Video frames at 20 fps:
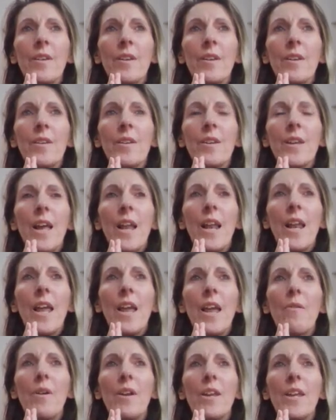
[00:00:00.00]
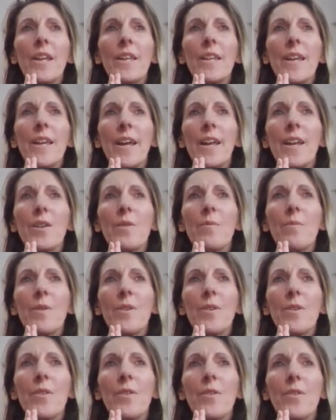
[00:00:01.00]
and to clear any
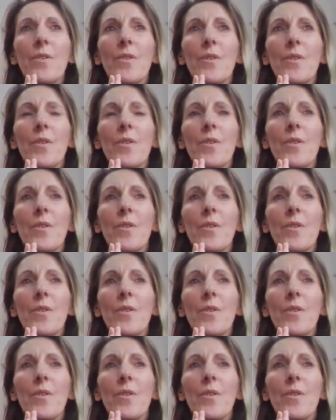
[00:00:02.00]
attachments